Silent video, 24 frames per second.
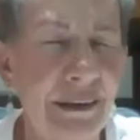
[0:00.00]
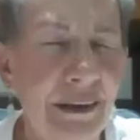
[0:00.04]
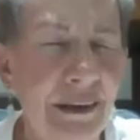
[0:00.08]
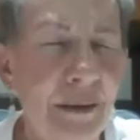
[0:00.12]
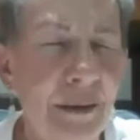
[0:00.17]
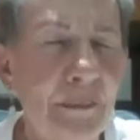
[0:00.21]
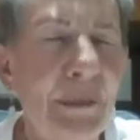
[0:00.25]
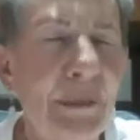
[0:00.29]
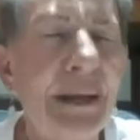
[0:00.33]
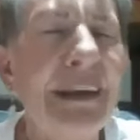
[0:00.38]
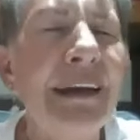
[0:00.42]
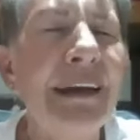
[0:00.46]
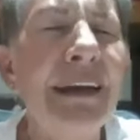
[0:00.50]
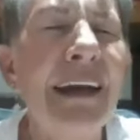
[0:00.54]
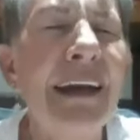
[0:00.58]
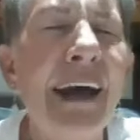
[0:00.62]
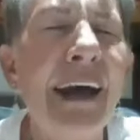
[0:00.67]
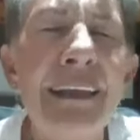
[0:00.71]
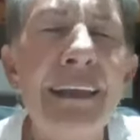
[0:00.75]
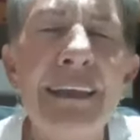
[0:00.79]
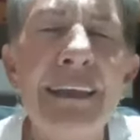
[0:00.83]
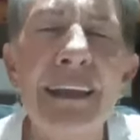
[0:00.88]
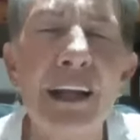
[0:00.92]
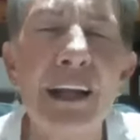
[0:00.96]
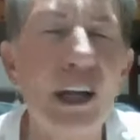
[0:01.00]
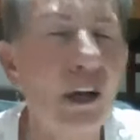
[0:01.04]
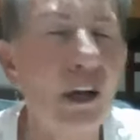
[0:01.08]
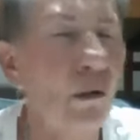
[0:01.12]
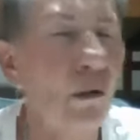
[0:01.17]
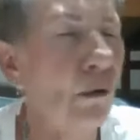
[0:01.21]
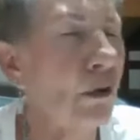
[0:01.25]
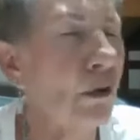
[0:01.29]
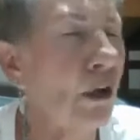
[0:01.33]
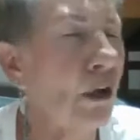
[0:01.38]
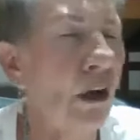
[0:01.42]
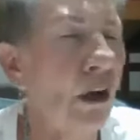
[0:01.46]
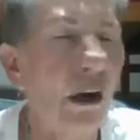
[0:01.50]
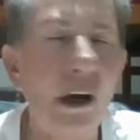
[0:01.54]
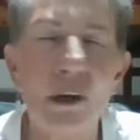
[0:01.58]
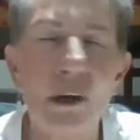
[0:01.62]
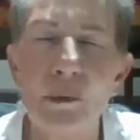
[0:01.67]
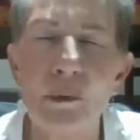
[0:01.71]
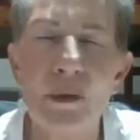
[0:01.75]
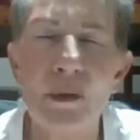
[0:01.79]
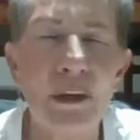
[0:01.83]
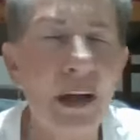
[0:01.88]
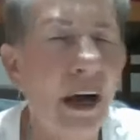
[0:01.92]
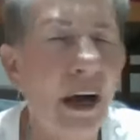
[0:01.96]
But nothing, Lord God,
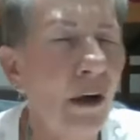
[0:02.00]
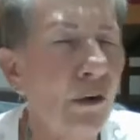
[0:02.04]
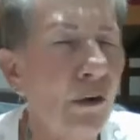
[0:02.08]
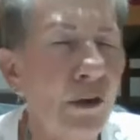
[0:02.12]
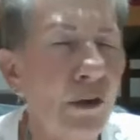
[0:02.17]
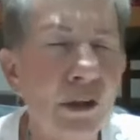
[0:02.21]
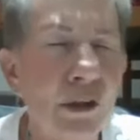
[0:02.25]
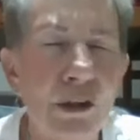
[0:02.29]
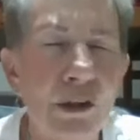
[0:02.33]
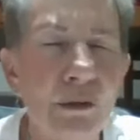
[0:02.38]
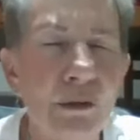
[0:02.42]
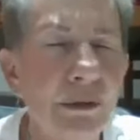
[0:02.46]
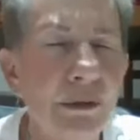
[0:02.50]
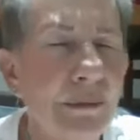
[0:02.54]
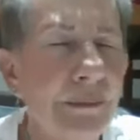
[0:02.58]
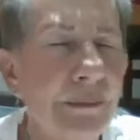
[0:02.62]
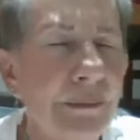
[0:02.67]
without you.